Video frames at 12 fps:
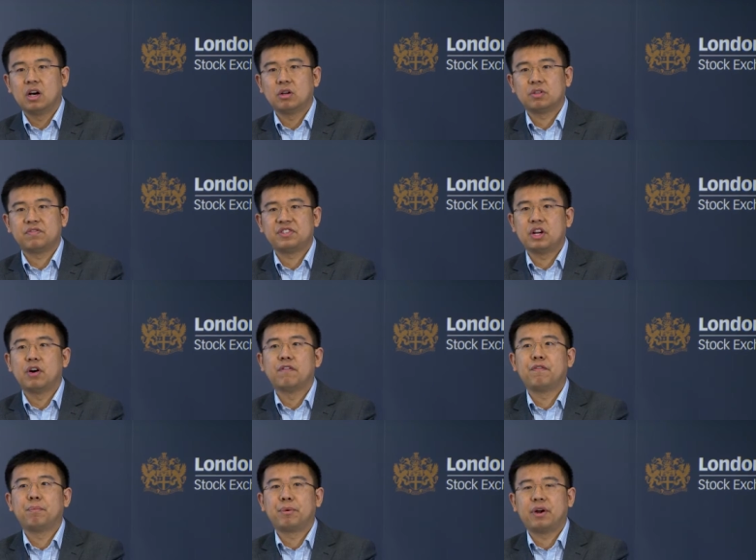out-of-shelf
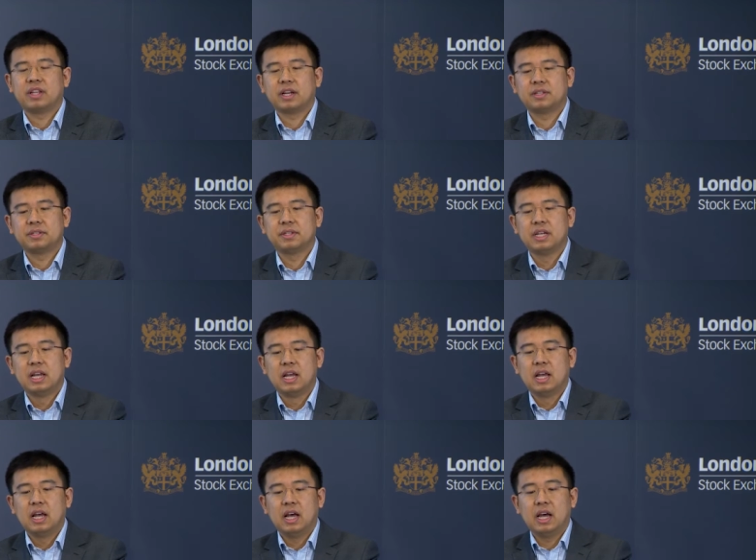product.
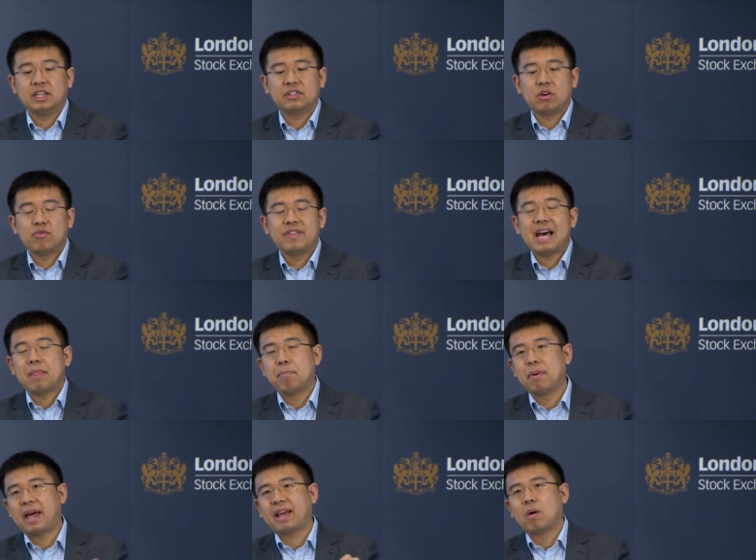Uh, it's not that
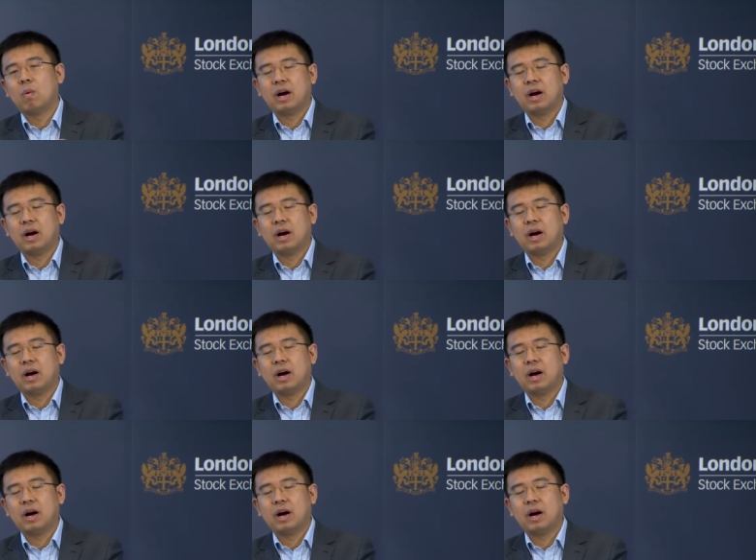black and